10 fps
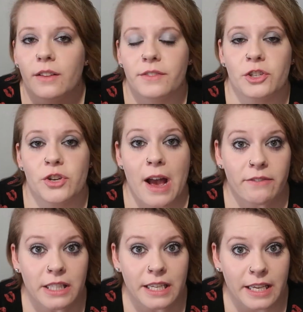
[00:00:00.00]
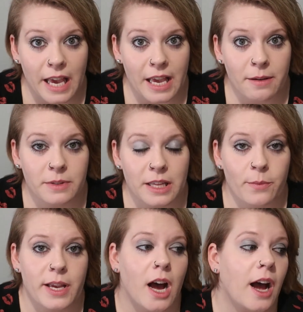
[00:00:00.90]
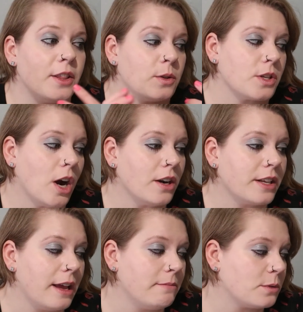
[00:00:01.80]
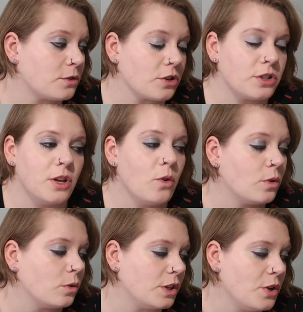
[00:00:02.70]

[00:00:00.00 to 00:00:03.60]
All of the traveling games that we got, and those card games, which are so cool.